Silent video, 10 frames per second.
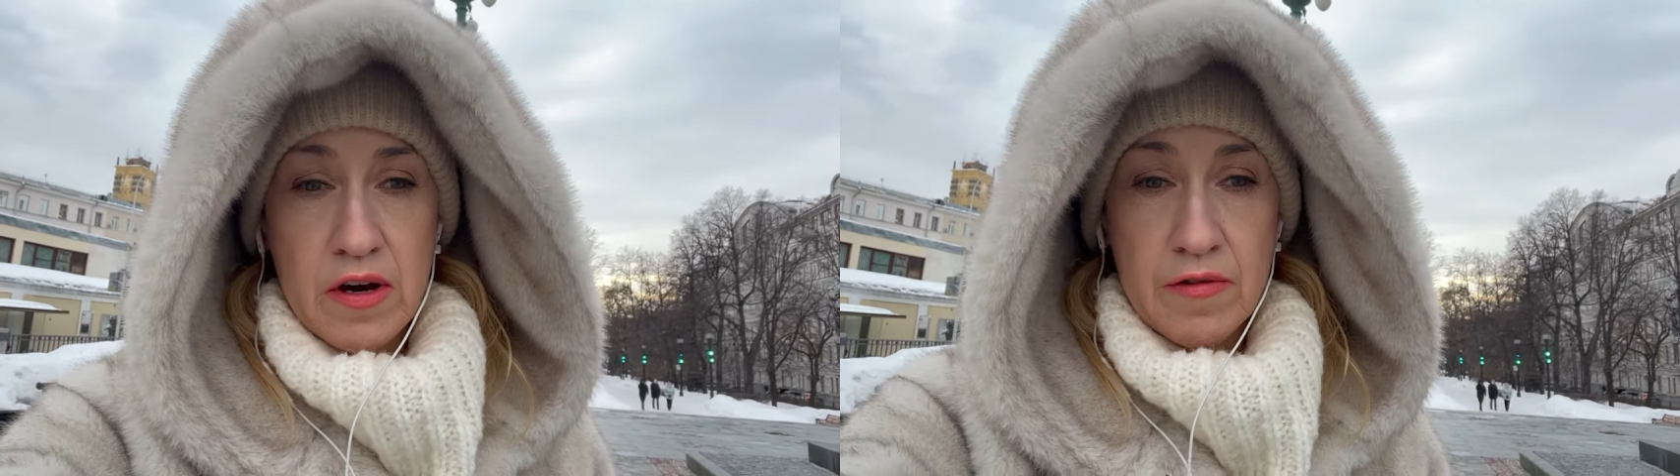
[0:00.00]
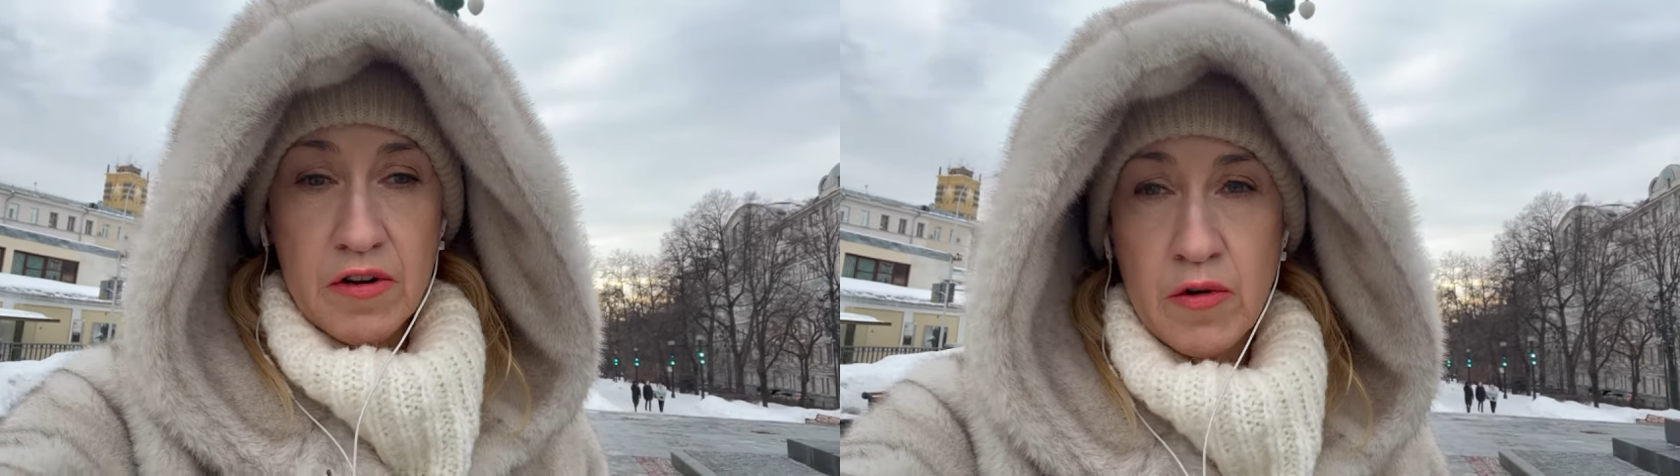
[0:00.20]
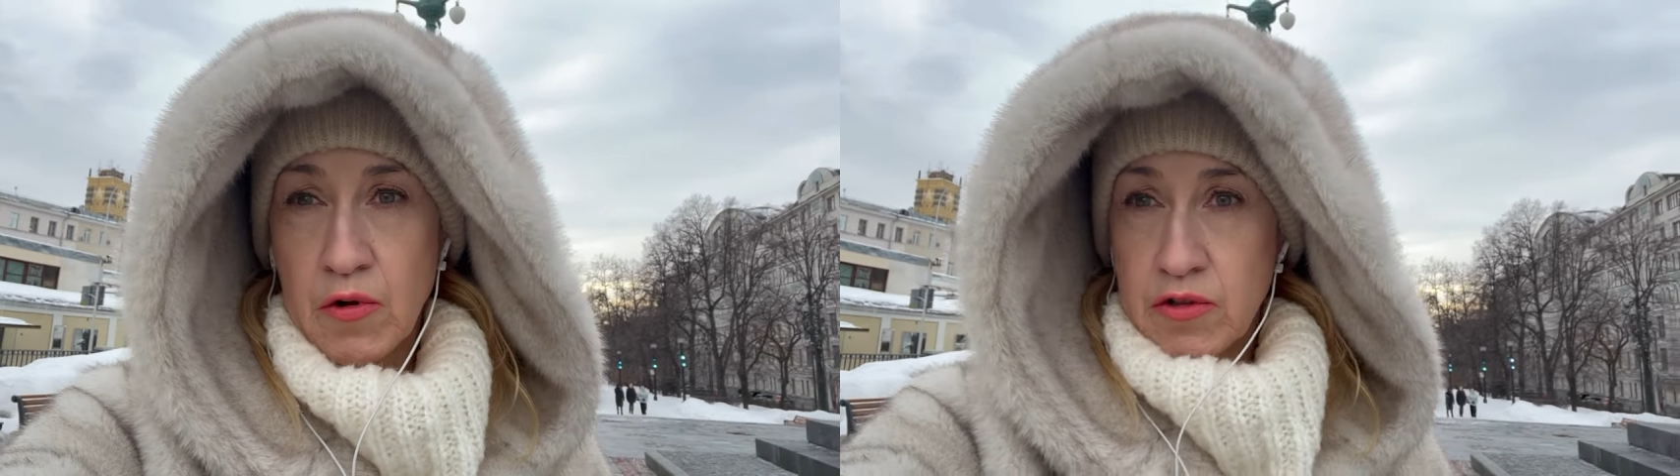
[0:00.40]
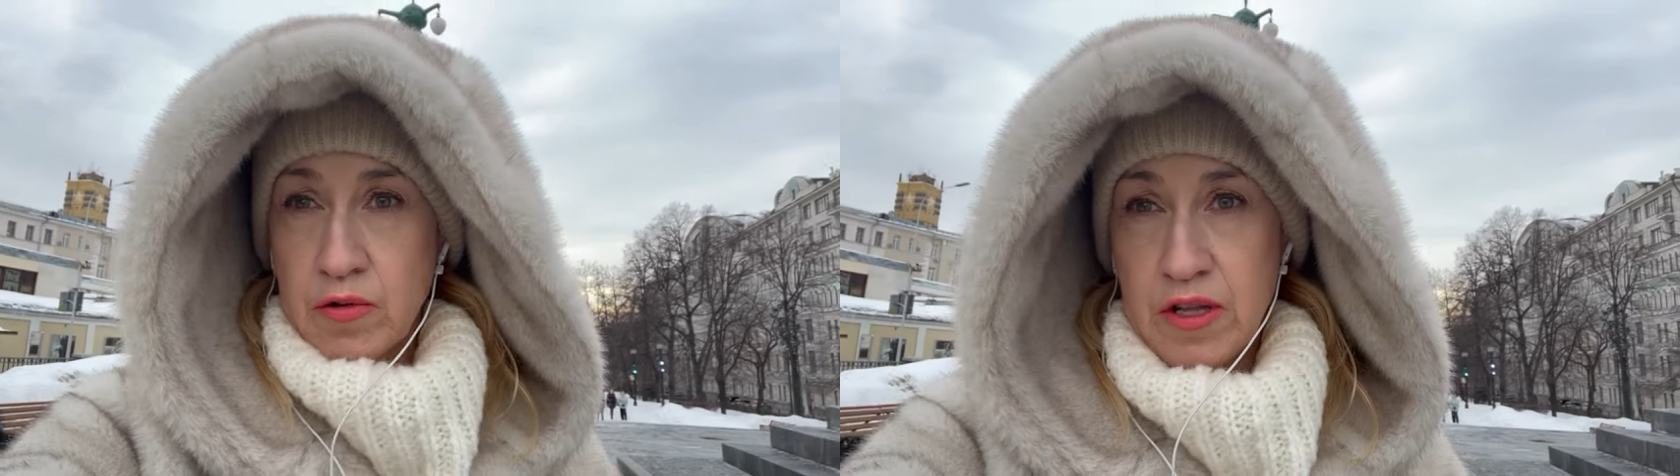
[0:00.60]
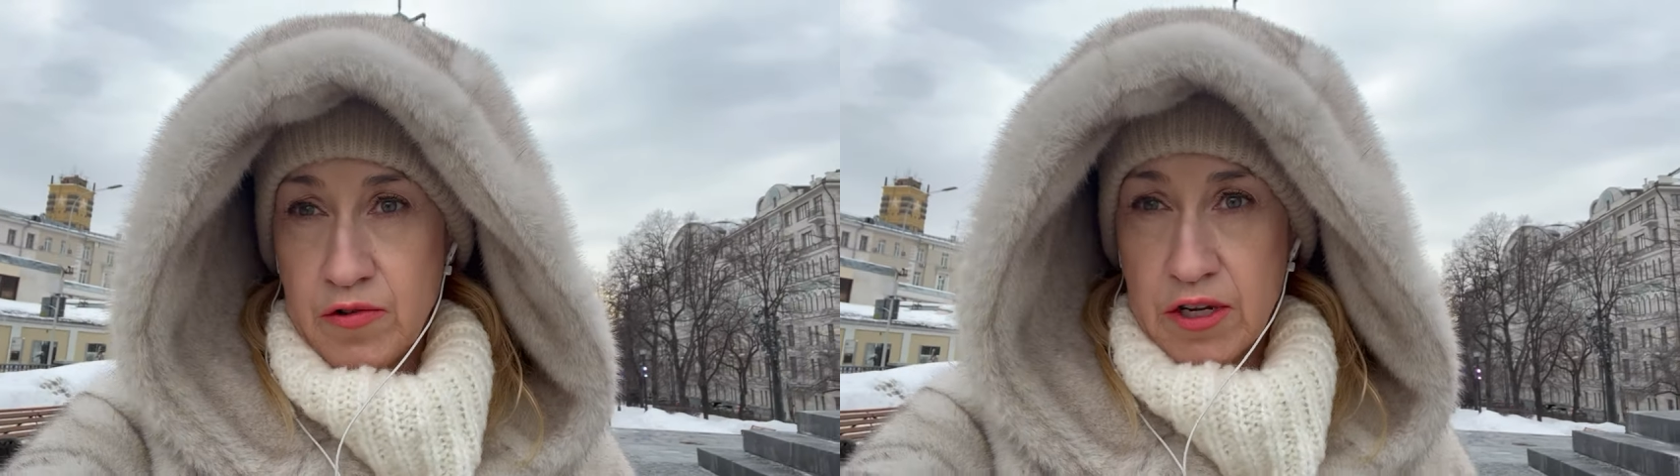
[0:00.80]
I really want
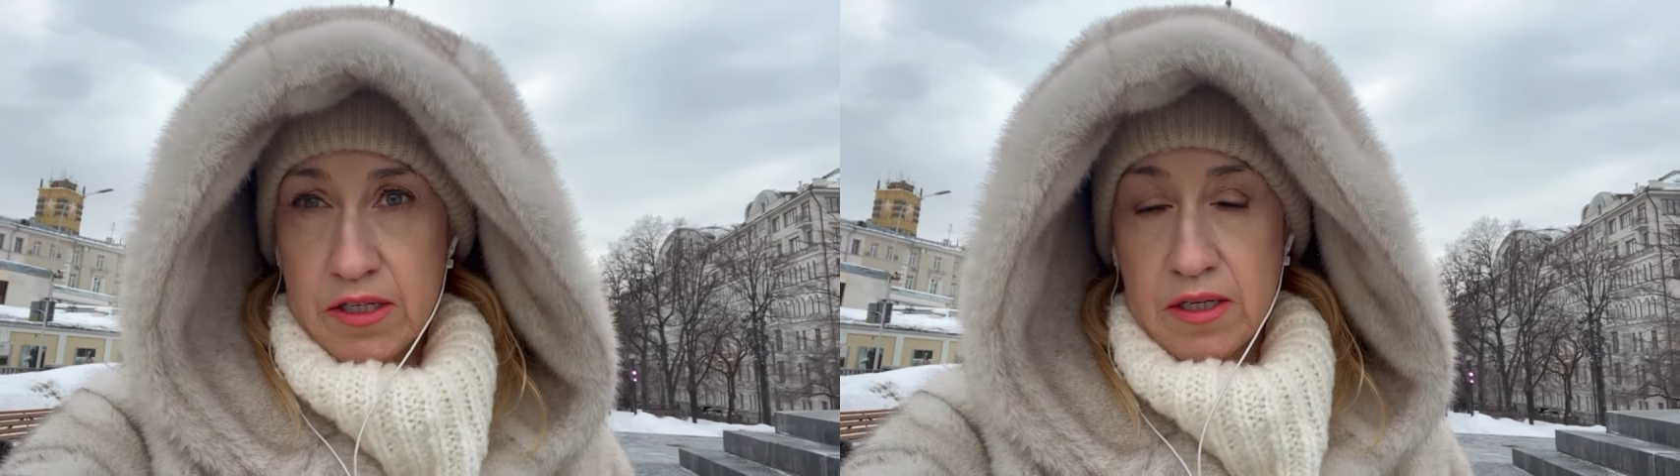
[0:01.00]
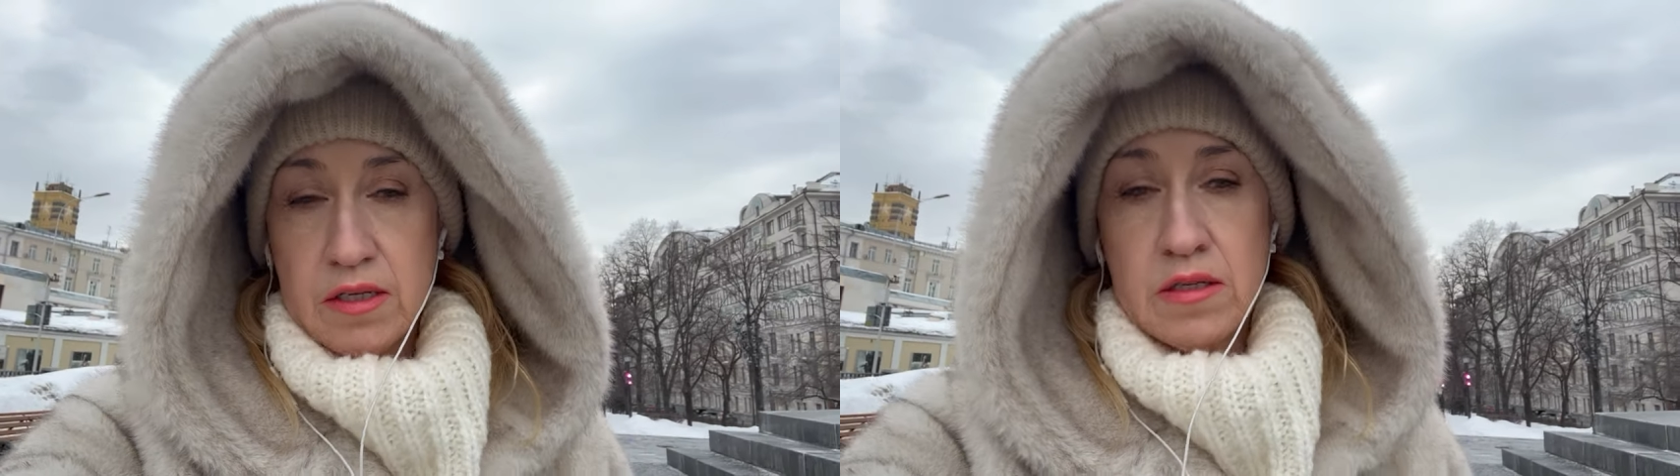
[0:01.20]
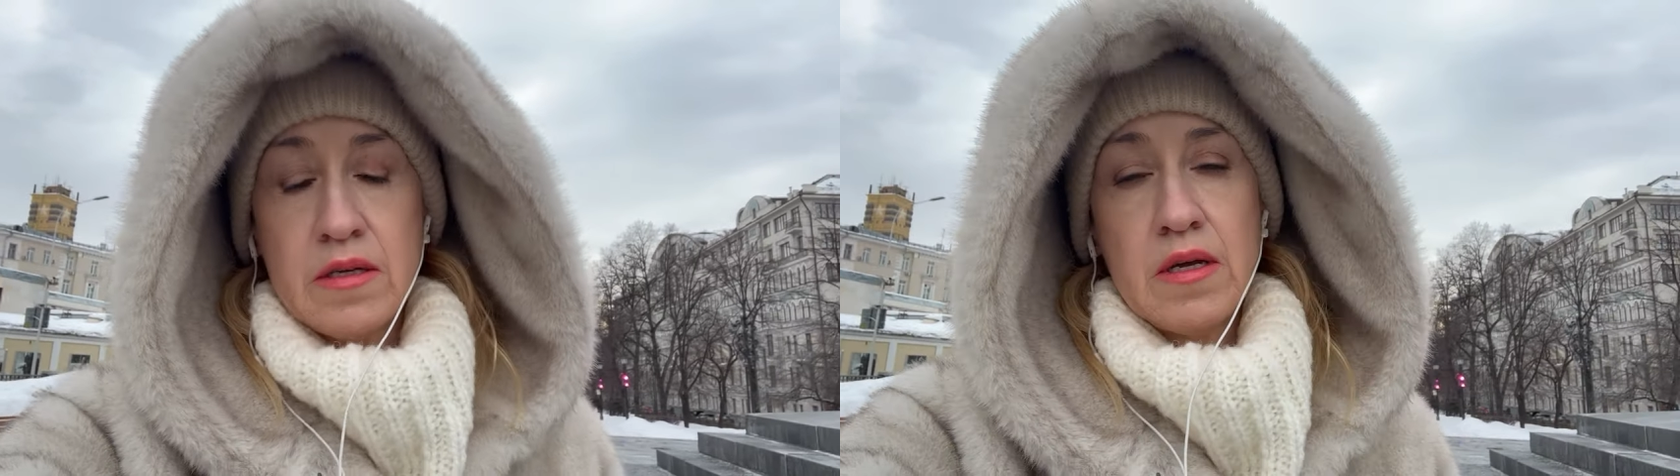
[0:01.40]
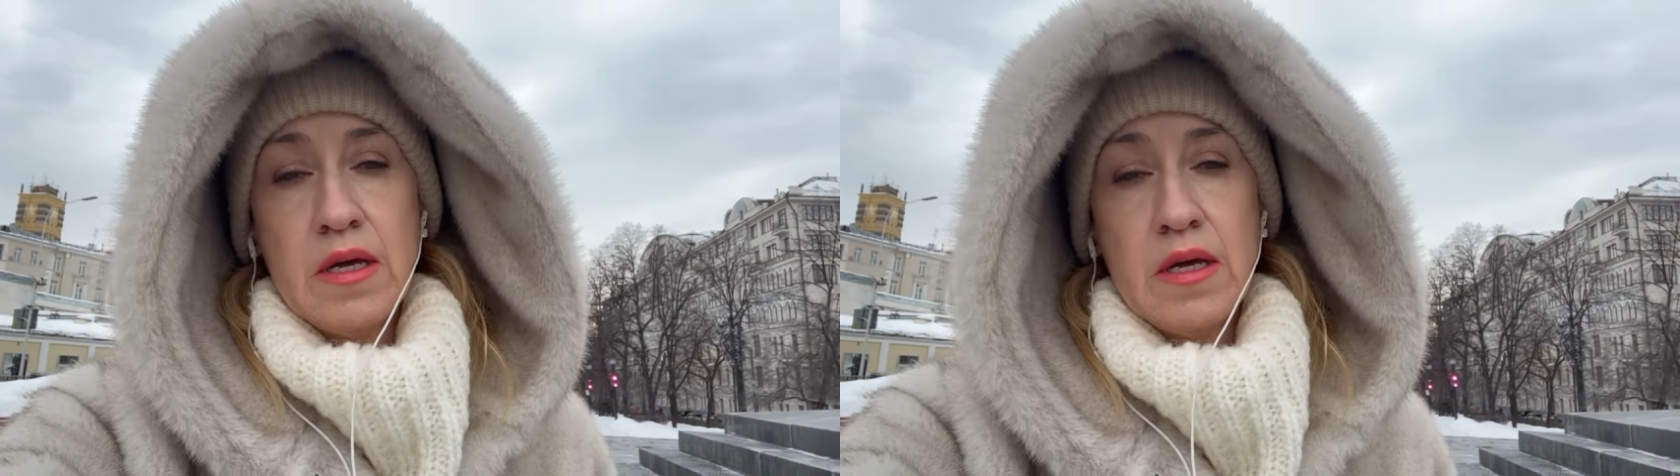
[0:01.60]
to address it.